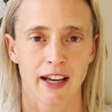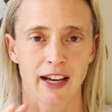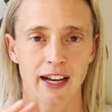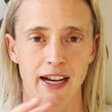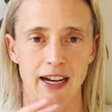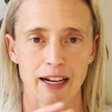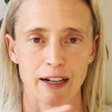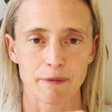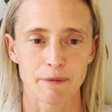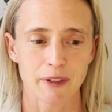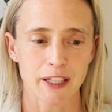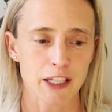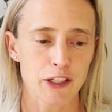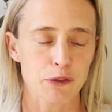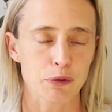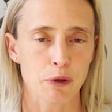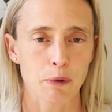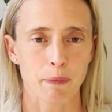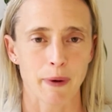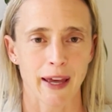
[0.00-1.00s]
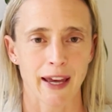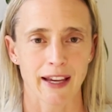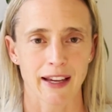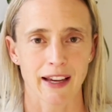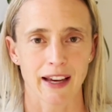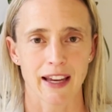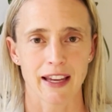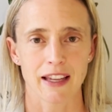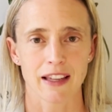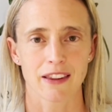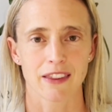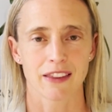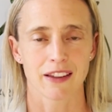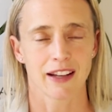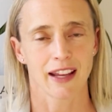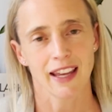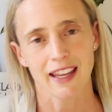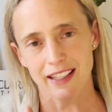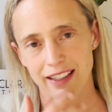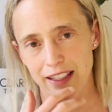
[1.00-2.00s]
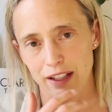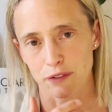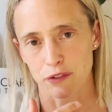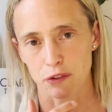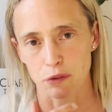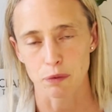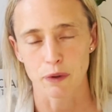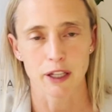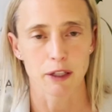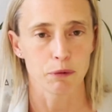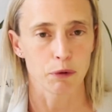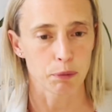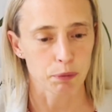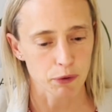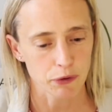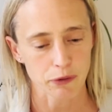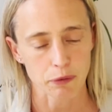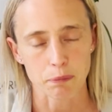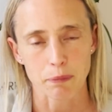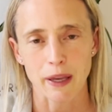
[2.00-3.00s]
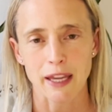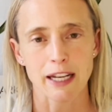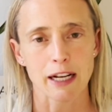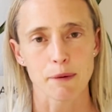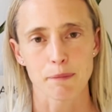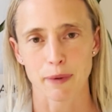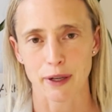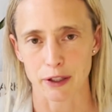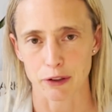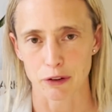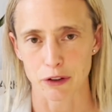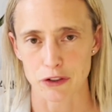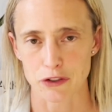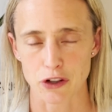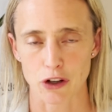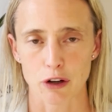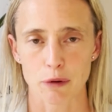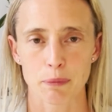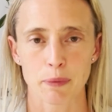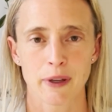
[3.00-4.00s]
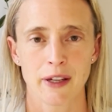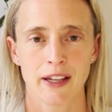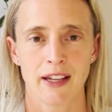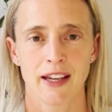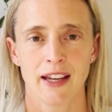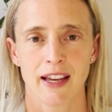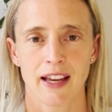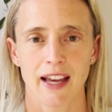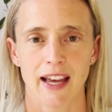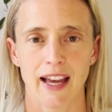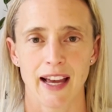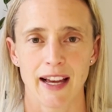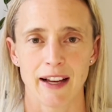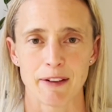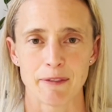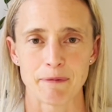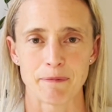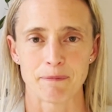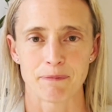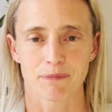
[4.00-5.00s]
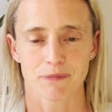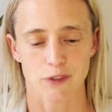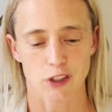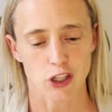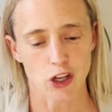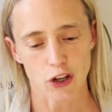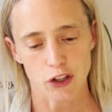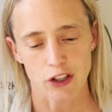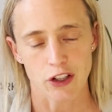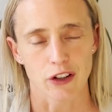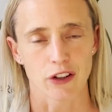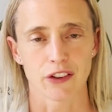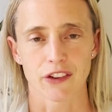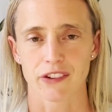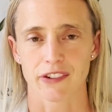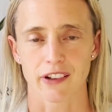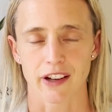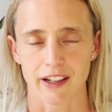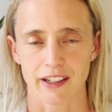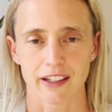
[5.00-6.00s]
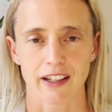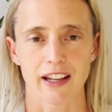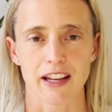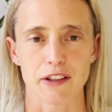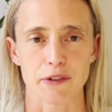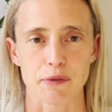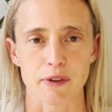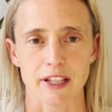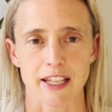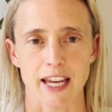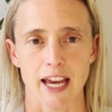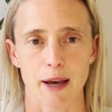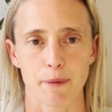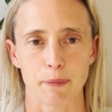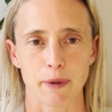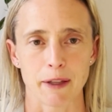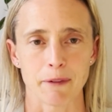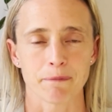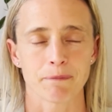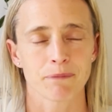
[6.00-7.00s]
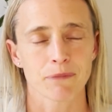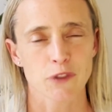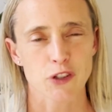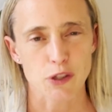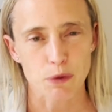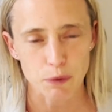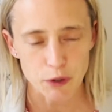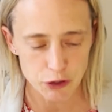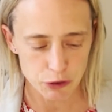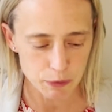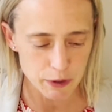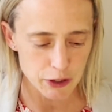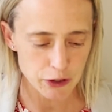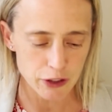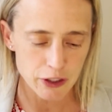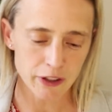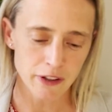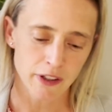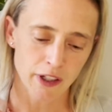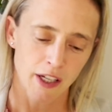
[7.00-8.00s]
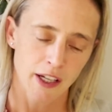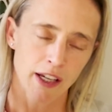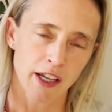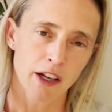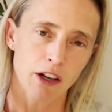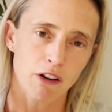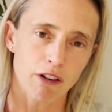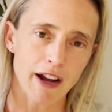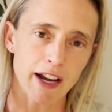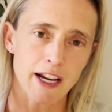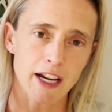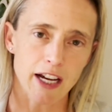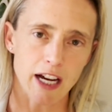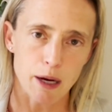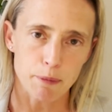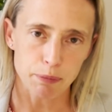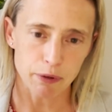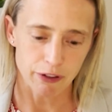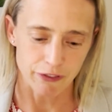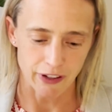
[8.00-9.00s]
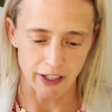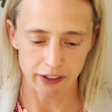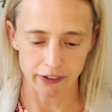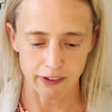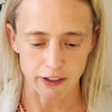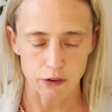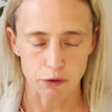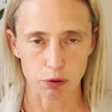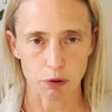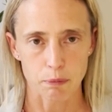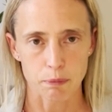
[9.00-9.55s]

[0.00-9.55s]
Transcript: into a pancake that he loves to eat. We put some peanut butter on top, yogurt on the side, and he's really happy. So what do? Crack a couple of eggs into a